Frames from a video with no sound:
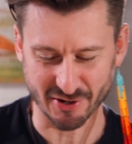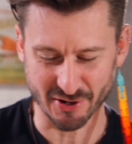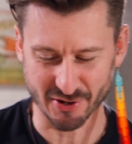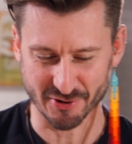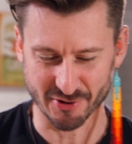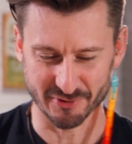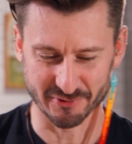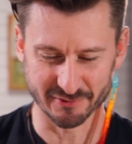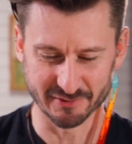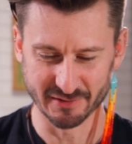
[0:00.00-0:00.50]
Should I
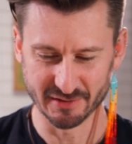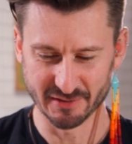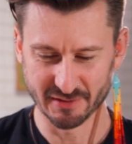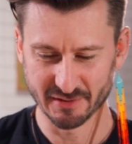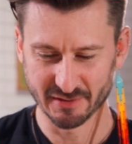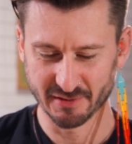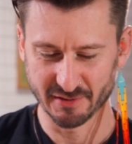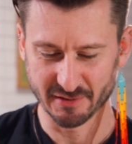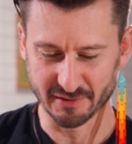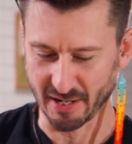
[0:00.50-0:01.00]
dump these all
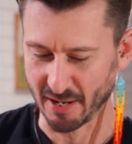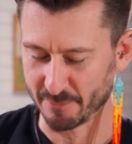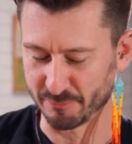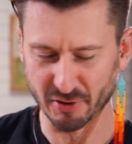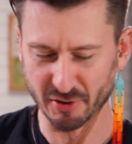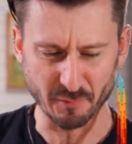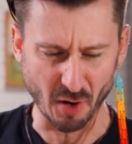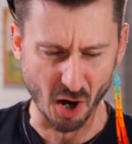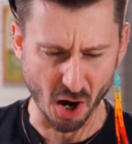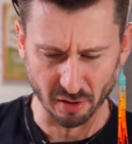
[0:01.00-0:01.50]
in, or are yeah, we being,
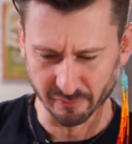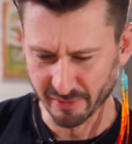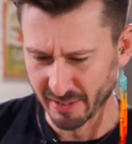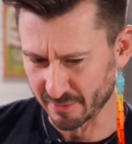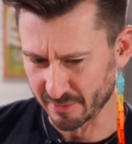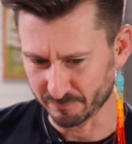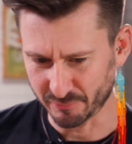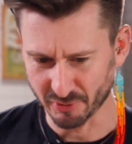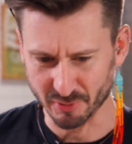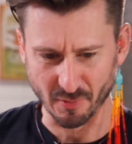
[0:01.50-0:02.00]
put them all okay,
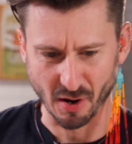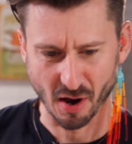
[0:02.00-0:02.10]
in. Put them